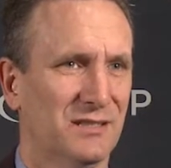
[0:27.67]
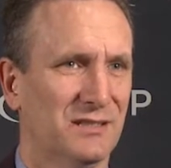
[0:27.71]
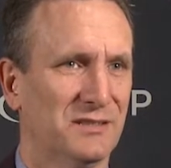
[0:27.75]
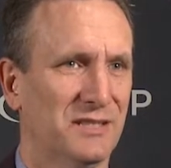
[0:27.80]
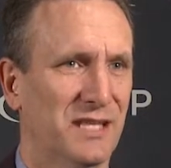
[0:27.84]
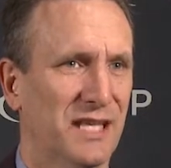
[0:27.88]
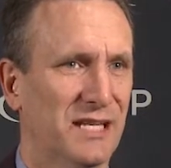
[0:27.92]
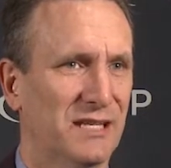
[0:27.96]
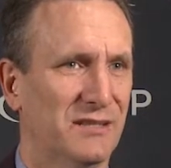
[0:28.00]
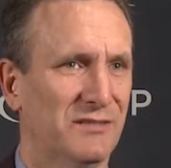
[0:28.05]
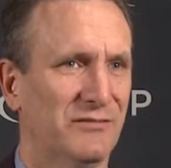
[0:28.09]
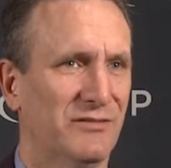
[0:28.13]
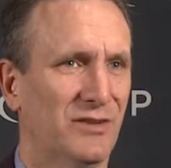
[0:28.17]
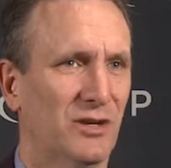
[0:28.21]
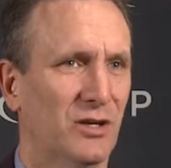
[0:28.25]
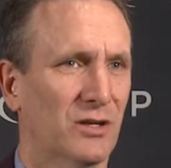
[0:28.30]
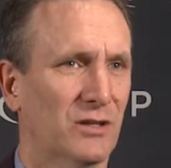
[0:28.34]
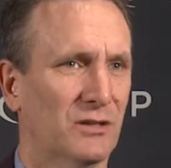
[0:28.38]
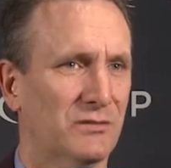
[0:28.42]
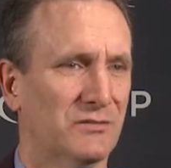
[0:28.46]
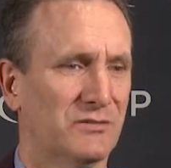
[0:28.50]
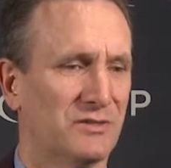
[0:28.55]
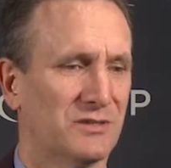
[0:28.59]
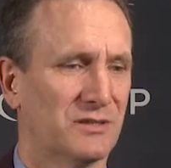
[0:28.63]
That
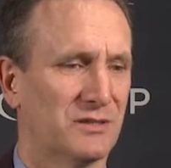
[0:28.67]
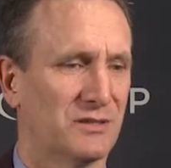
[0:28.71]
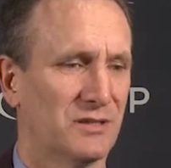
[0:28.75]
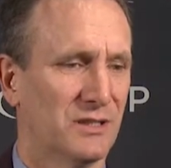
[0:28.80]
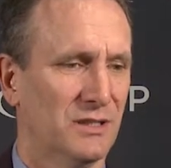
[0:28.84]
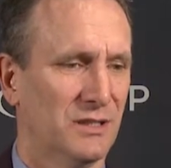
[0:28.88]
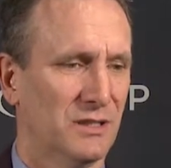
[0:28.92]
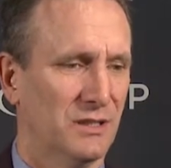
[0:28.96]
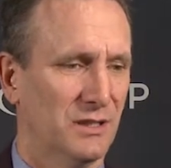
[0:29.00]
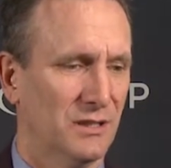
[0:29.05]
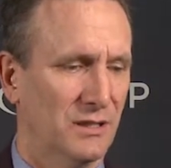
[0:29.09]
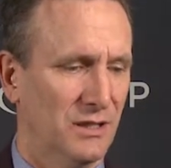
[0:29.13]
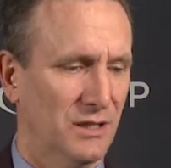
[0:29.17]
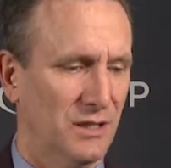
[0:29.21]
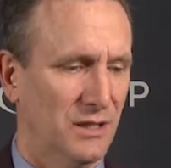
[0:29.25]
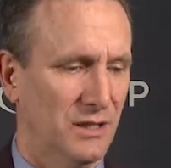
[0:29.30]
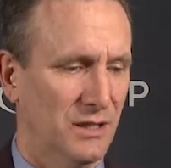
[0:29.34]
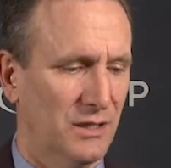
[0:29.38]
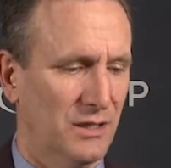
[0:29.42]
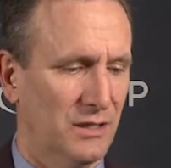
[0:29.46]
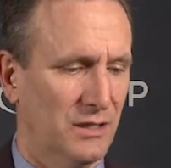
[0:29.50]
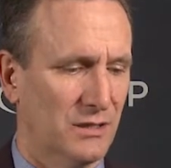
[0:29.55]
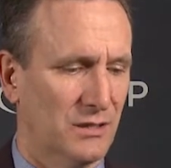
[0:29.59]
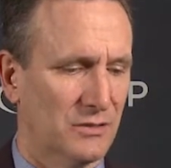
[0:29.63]
involves
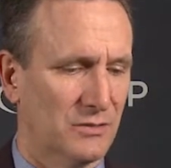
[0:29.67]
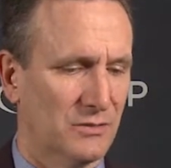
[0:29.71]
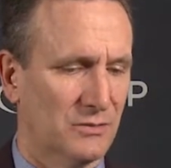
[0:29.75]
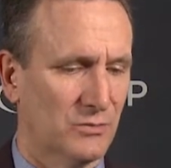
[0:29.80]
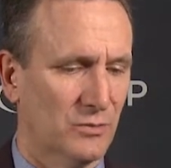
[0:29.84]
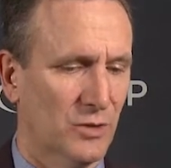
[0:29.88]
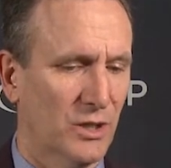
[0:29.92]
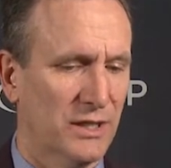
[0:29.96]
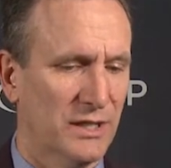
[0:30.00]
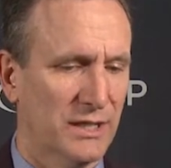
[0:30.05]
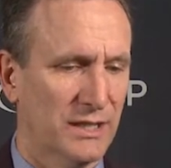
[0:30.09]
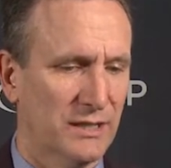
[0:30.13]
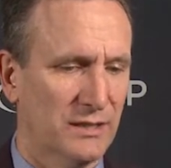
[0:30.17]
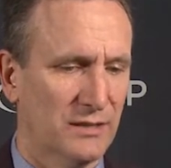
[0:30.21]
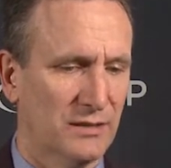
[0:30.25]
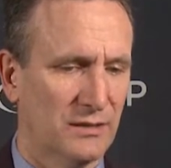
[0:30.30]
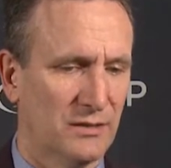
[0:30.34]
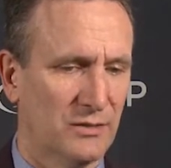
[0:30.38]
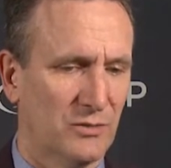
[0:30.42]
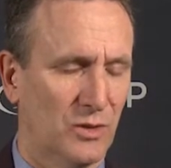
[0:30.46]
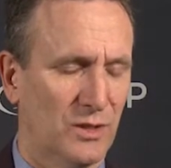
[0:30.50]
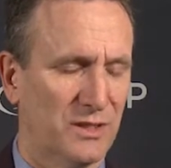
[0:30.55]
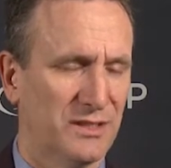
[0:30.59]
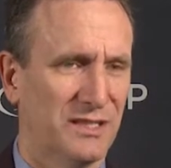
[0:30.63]
uh, running
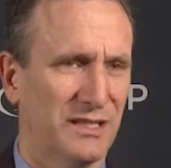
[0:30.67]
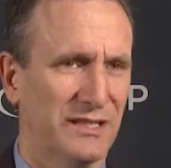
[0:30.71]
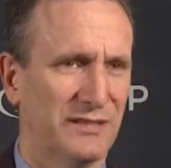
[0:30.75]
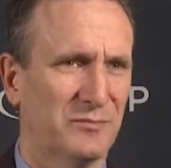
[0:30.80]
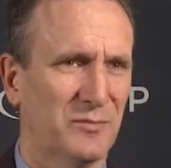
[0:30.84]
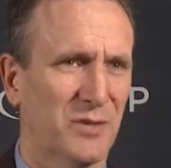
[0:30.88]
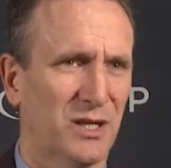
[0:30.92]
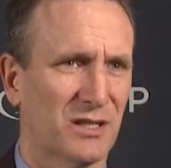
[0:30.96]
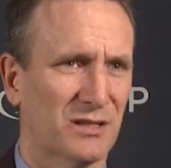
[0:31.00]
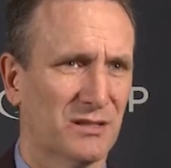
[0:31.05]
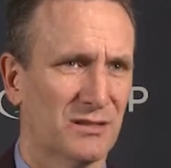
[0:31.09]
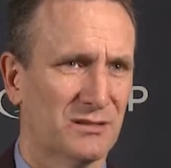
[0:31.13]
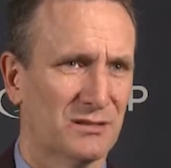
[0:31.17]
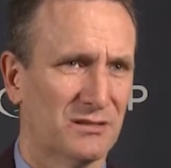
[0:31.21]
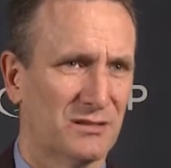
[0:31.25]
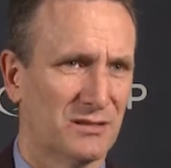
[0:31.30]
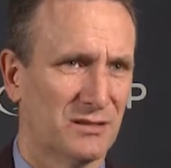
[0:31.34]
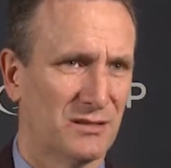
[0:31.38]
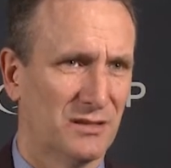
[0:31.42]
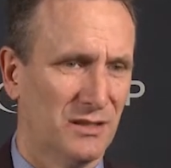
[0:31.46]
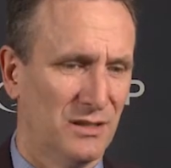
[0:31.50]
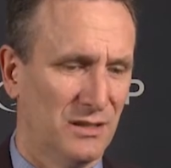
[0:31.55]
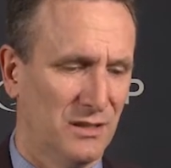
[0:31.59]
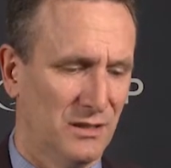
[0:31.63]
quantitative models,
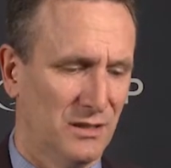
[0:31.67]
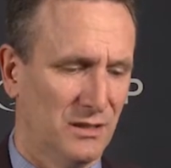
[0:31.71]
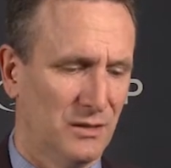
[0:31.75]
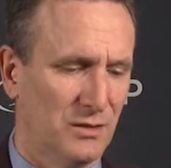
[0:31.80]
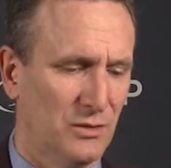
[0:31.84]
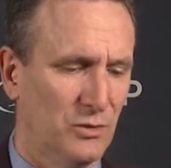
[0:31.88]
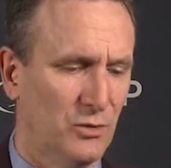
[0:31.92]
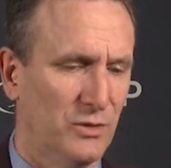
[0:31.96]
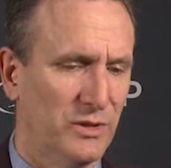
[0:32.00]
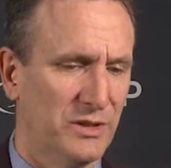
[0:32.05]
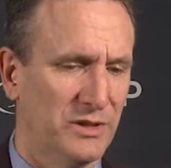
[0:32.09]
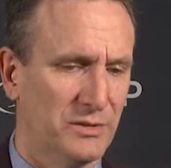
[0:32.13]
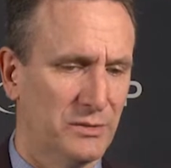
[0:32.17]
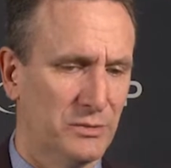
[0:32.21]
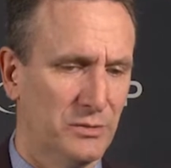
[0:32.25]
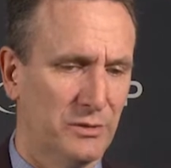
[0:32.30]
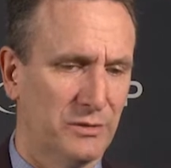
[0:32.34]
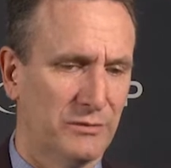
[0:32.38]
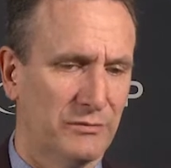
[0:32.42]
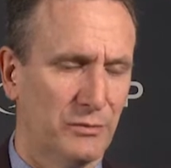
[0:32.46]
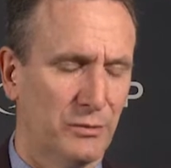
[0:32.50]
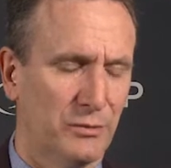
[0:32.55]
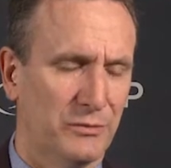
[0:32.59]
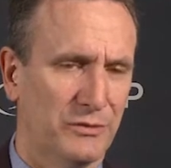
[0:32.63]
going through a
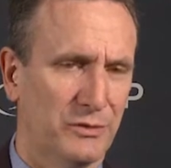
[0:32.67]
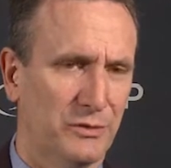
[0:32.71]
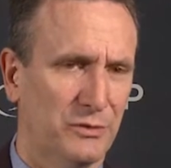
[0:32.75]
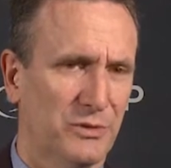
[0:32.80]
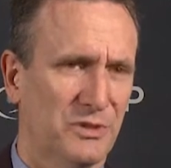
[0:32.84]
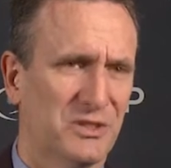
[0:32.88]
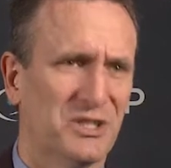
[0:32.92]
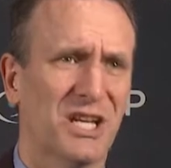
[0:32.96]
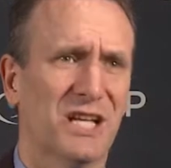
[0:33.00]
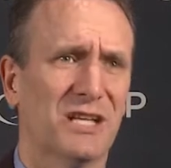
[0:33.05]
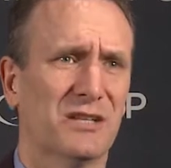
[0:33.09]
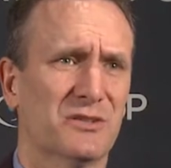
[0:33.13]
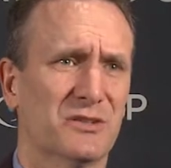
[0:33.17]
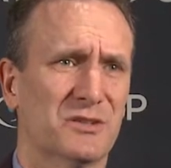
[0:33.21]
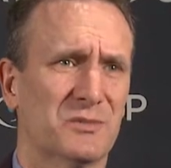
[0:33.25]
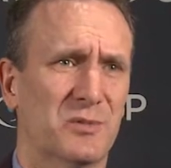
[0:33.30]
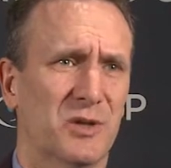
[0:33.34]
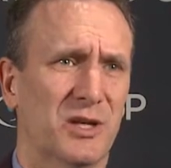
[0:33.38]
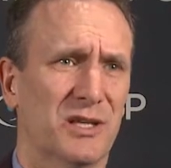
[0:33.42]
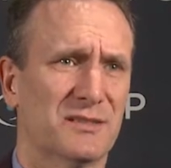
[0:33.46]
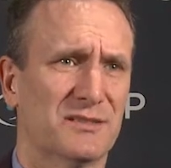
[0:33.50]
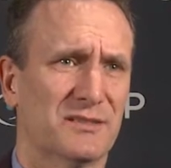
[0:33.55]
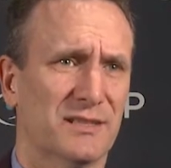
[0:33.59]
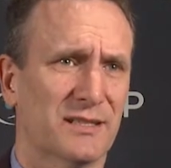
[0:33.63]
review and challenge
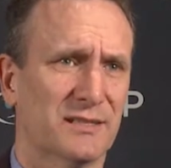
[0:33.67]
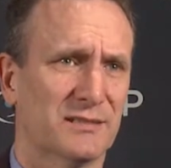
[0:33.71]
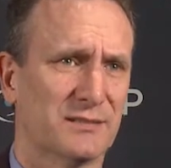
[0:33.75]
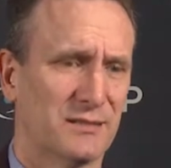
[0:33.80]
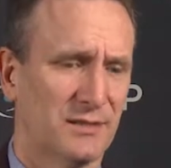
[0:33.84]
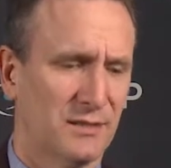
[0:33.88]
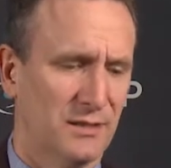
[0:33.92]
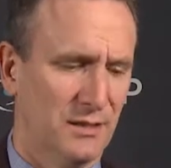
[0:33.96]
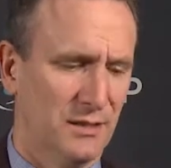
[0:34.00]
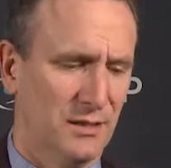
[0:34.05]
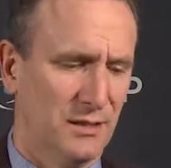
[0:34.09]
process,